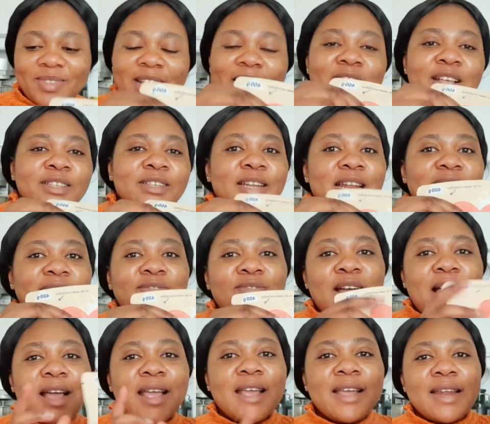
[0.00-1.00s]
So let's go
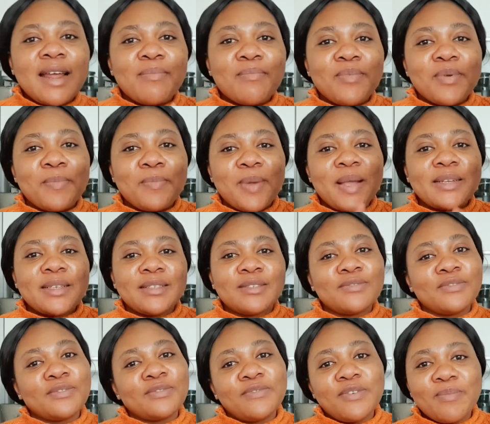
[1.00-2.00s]
ahead and prepare this
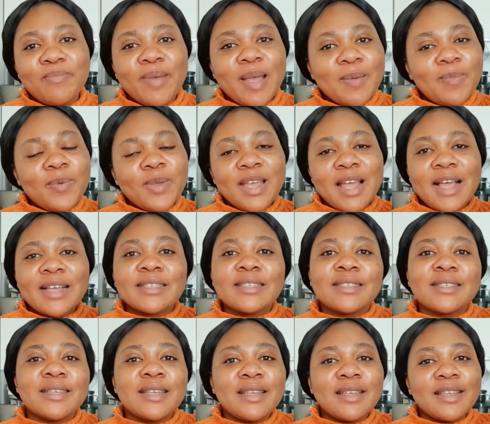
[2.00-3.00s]
food for baby and
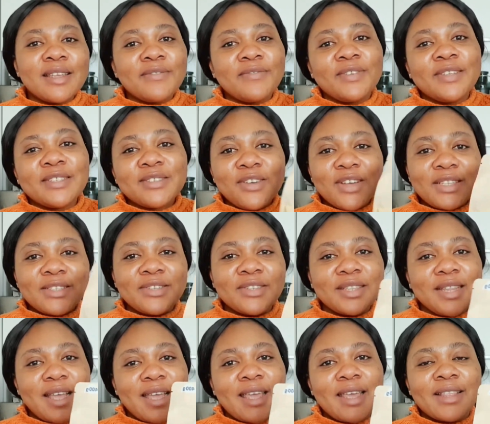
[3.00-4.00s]
see if he's going to
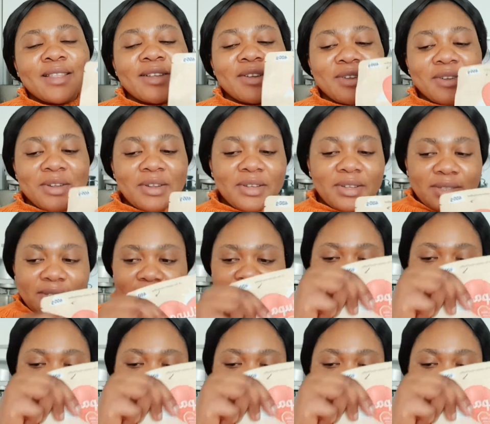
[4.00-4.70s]
take it or not.